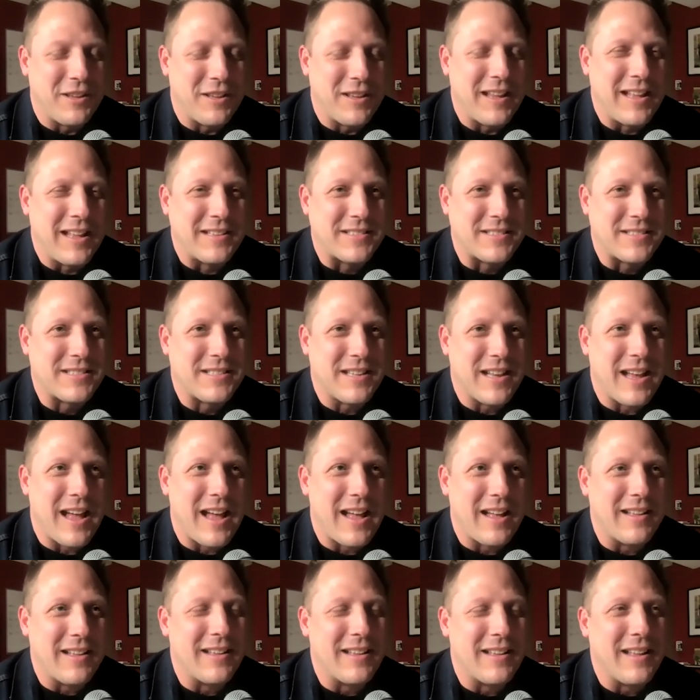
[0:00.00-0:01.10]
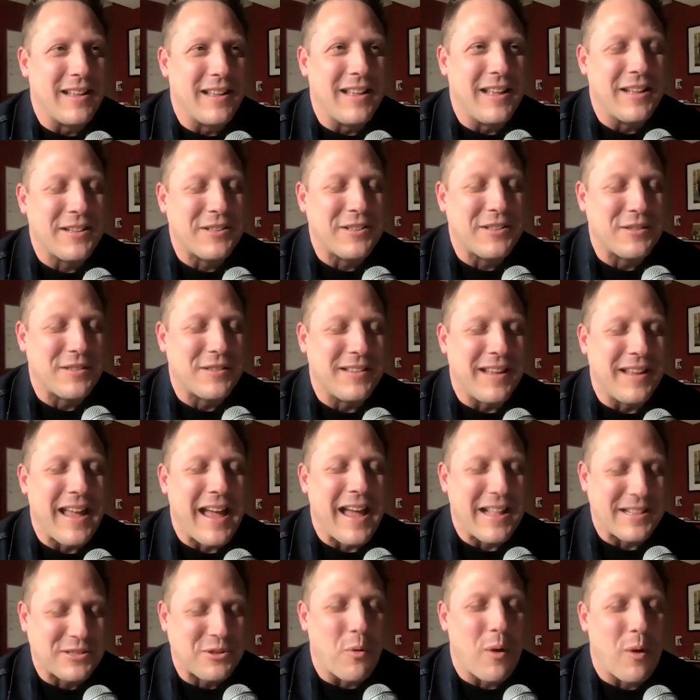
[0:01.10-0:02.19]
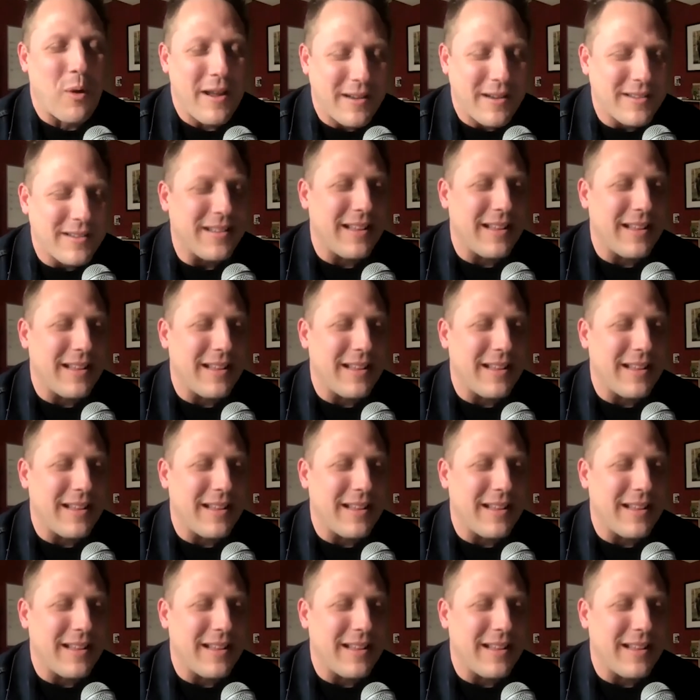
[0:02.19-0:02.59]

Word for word: it's uh, it's yeah, it's quite.